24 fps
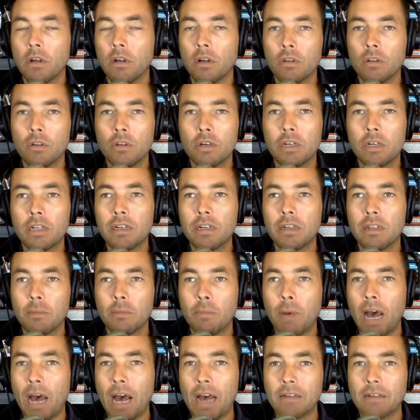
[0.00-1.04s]
look into the
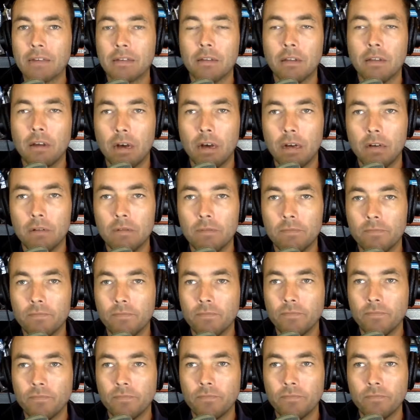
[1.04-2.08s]
past a lot.
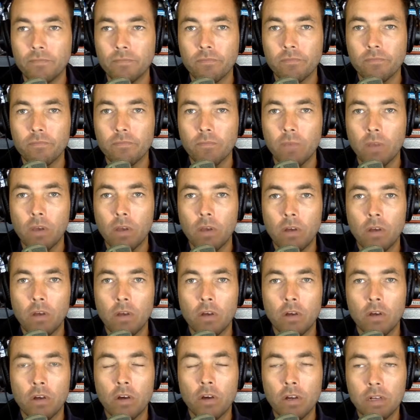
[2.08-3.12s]

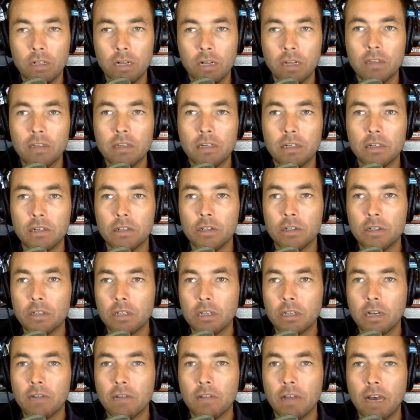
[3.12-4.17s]
Could have done this, should have
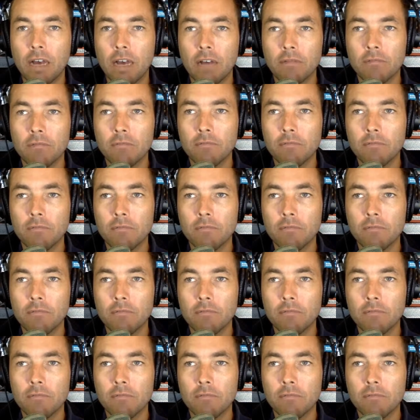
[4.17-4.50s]
done that.